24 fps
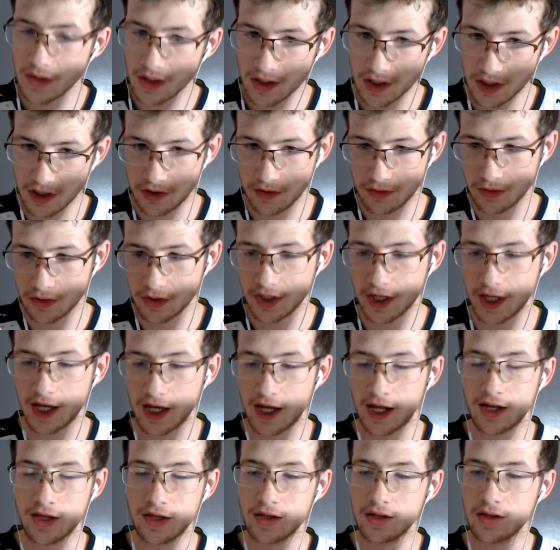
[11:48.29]
you look at
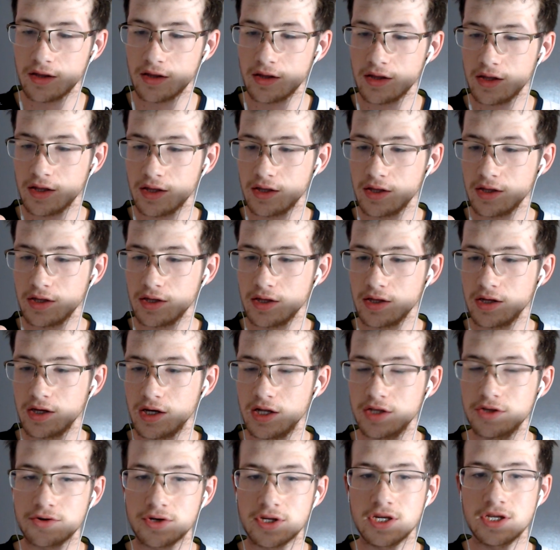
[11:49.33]
it, and
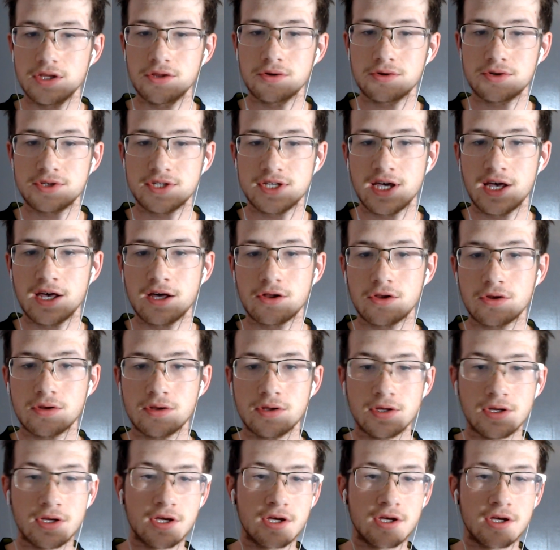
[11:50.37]
you can either tell
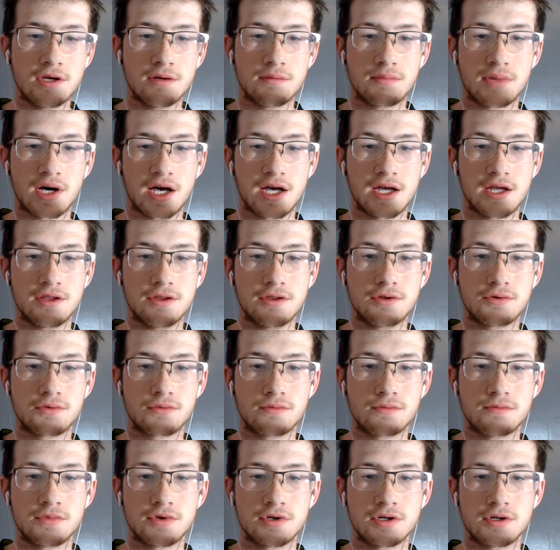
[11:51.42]
by
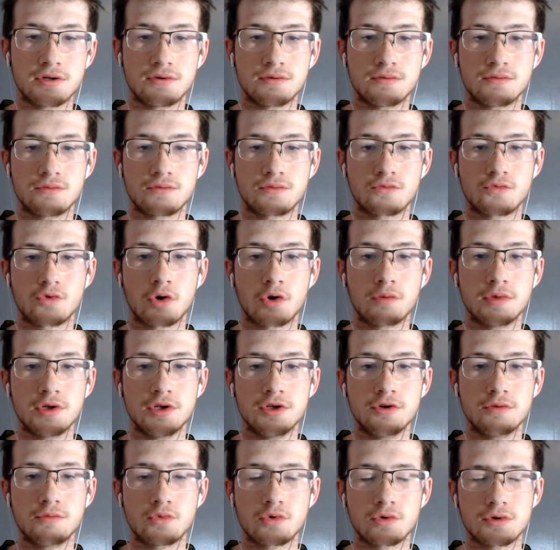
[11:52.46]
the Roman
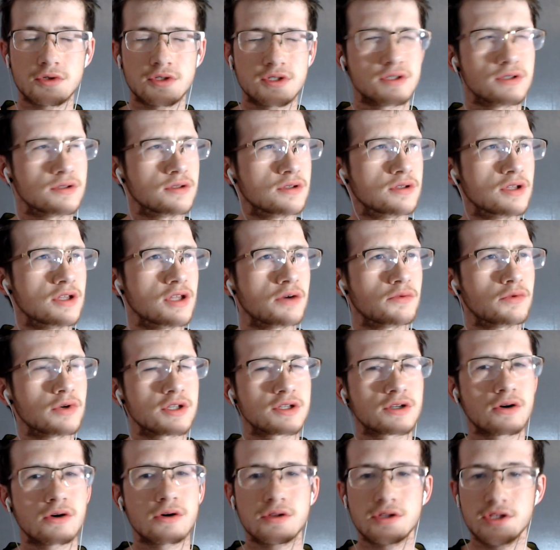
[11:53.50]
numerals, is that what it's
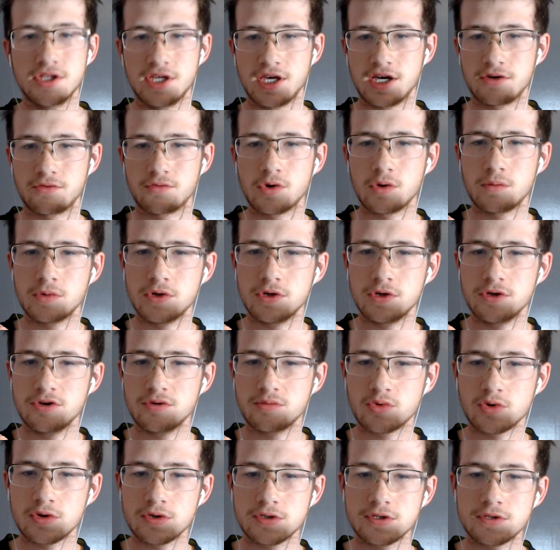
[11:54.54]
called? Yeah, Roman
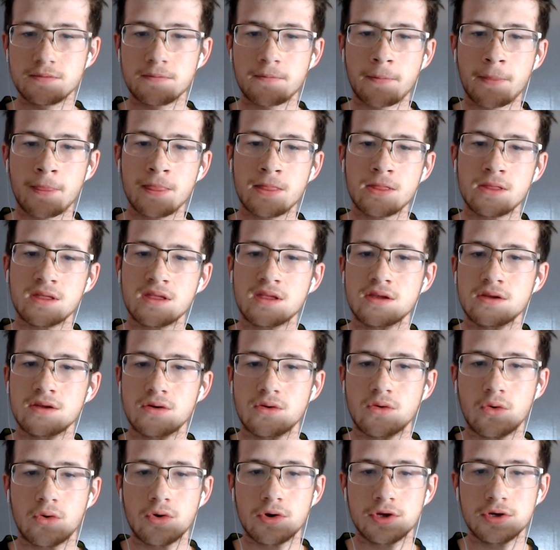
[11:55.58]
numerals.
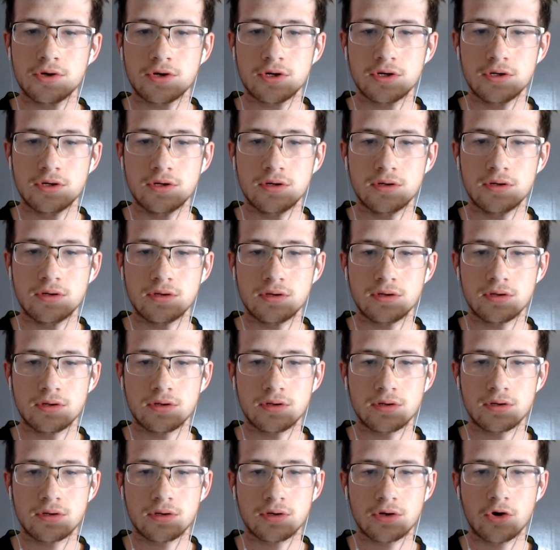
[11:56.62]
Or you could
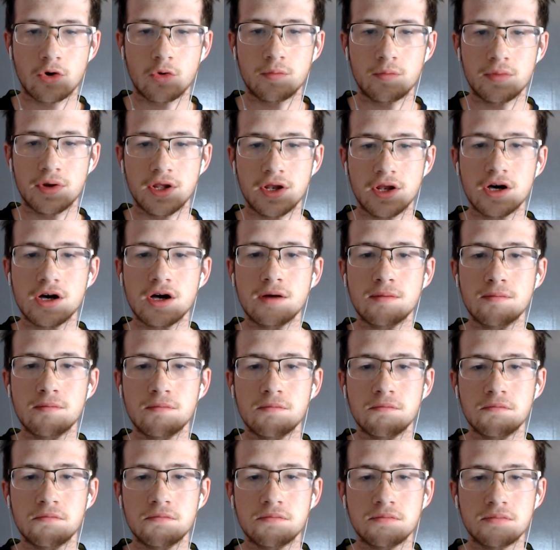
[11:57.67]
open it up
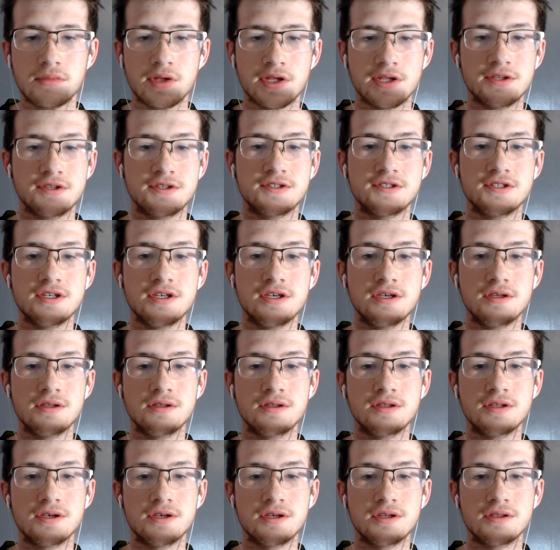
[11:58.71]
and see
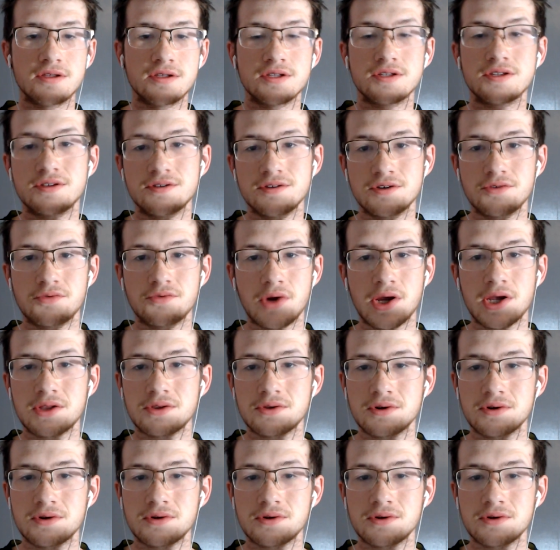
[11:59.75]
the regular